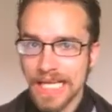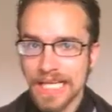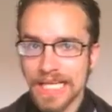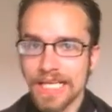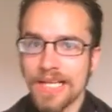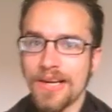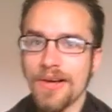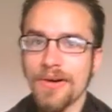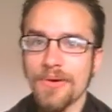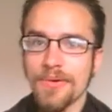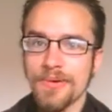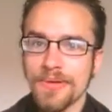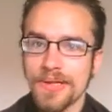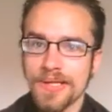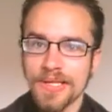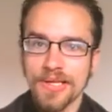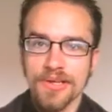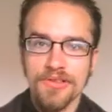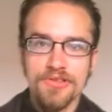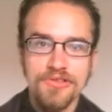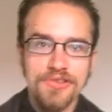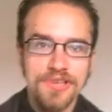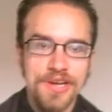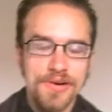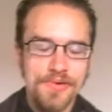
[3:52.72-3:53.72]
in the
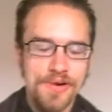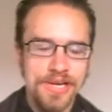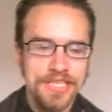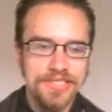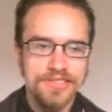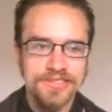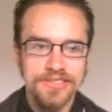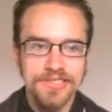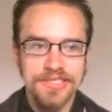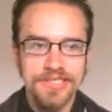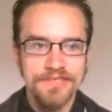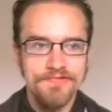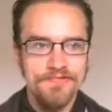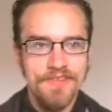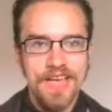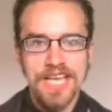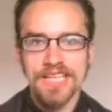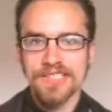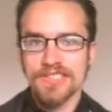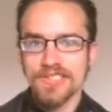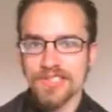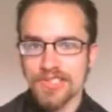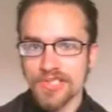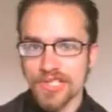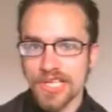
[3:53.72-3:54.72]
other direction as
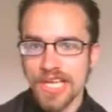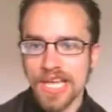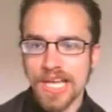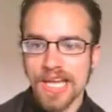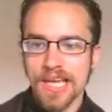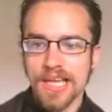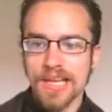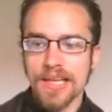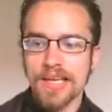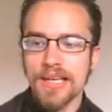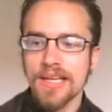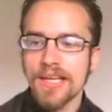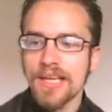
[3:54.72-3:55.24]
fast as you can.